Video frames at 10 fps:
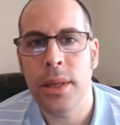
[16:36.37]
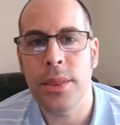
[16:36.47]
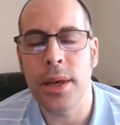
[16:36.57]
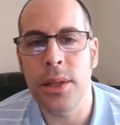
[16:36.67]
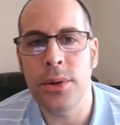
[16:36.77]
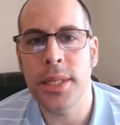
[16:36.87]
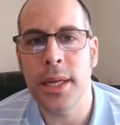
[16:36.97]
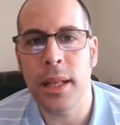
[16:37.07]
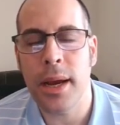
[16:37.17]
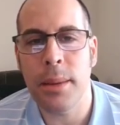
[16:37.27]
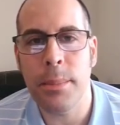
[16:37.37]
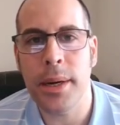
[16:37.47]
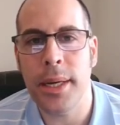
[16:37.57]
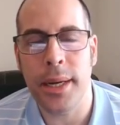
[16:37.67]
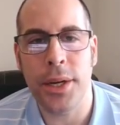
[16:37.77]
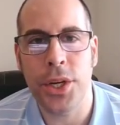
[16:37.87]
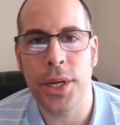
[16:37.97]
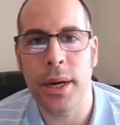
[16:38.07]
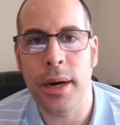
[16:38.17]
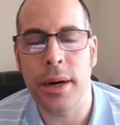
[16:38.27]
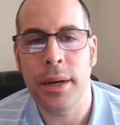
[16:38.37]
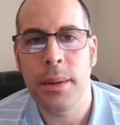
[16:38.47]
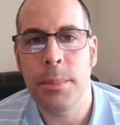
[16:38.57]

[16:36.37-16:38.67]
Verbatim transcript: they're losing a lot of money each year.